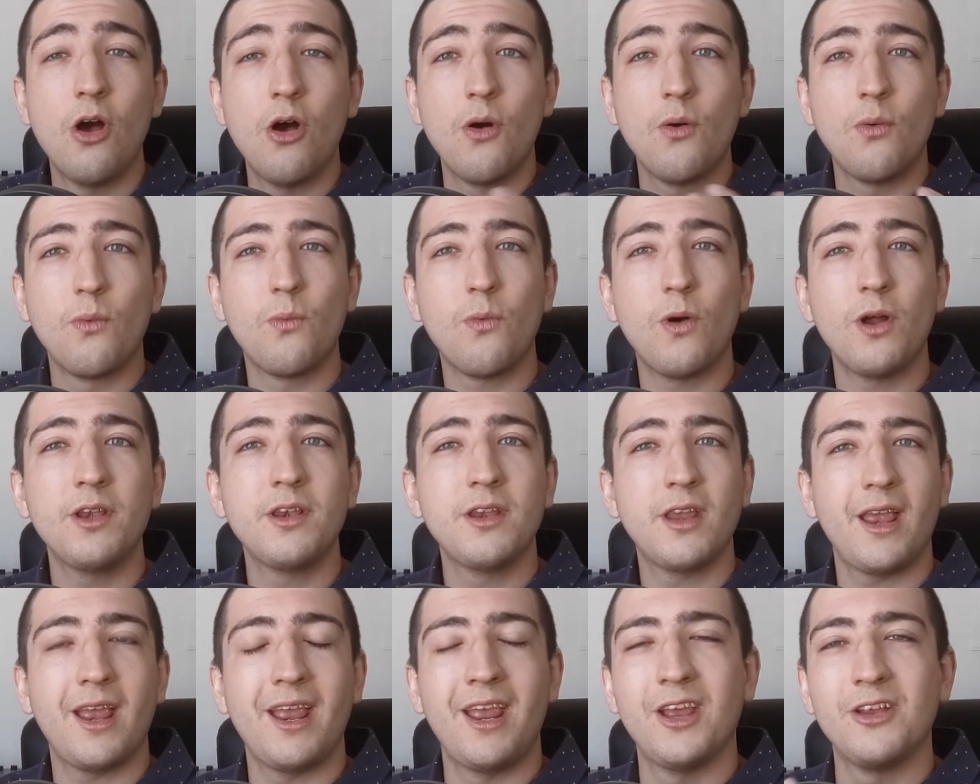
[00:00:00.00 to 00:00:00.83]
1
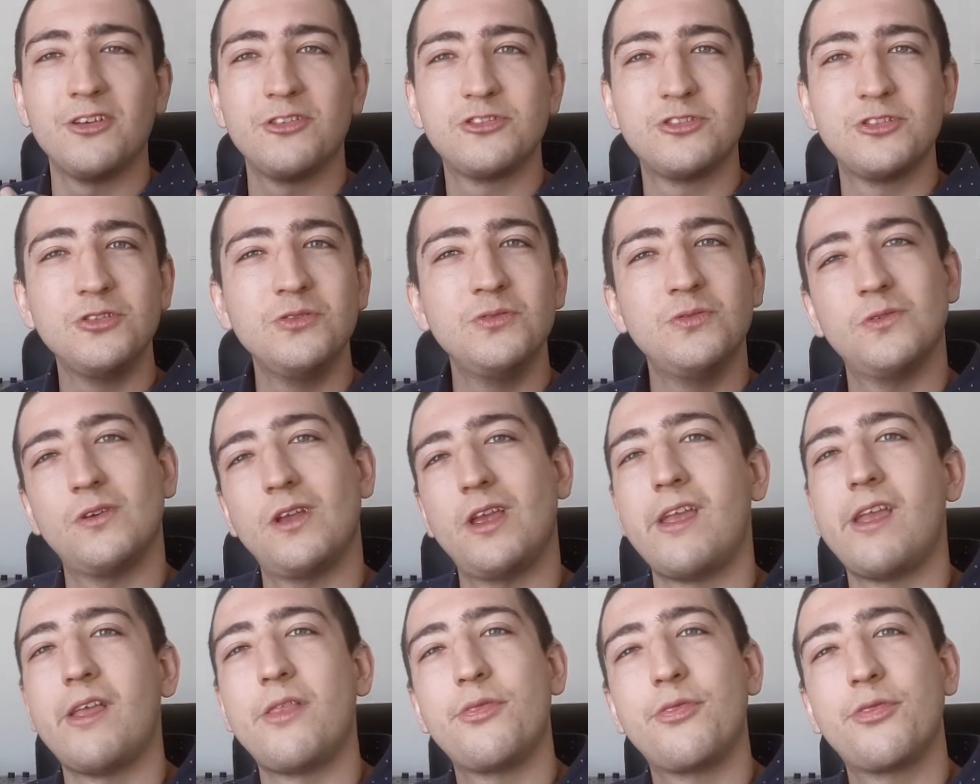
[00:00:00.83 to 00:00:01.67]
and 2
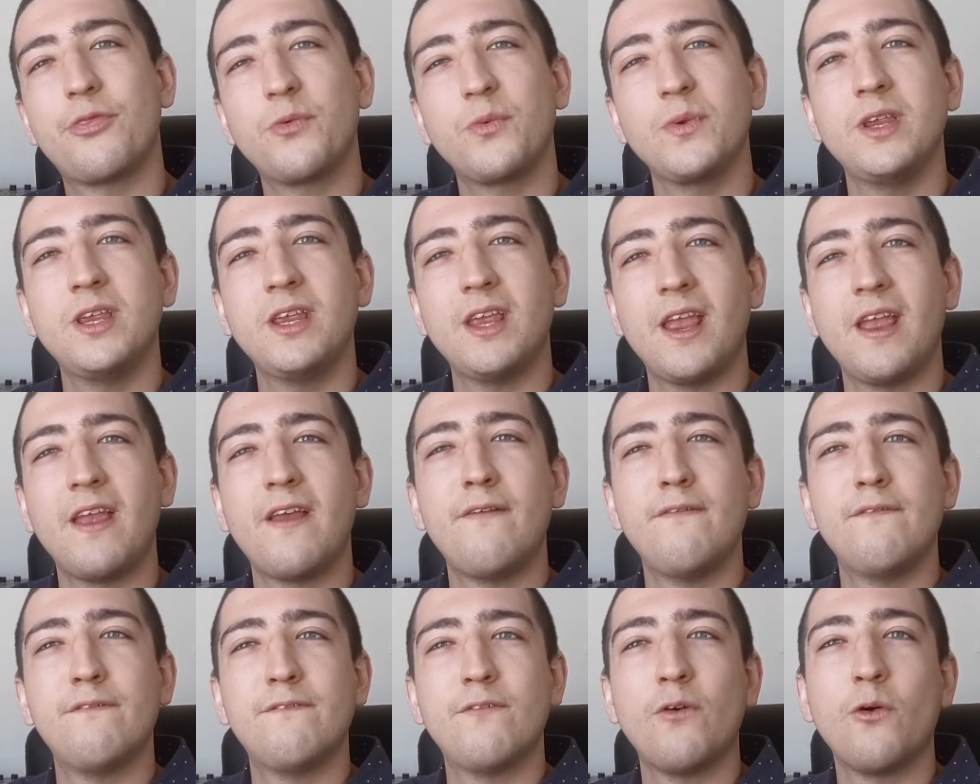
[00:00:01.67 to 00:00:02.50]
and 3
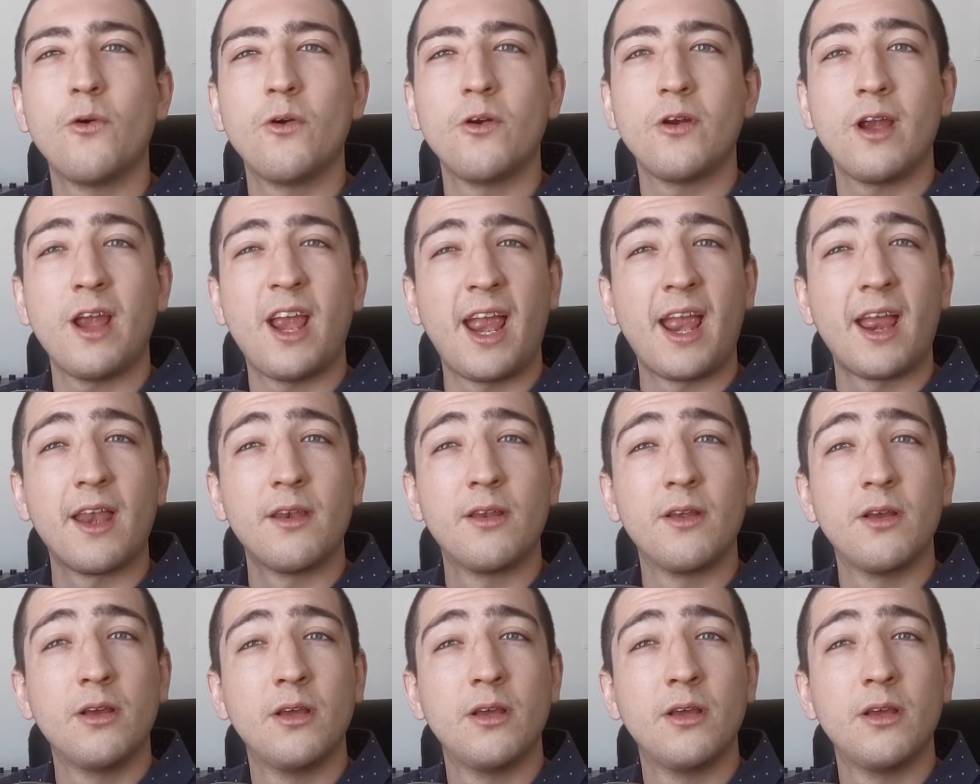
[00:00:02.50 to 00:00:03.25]
and 4 and...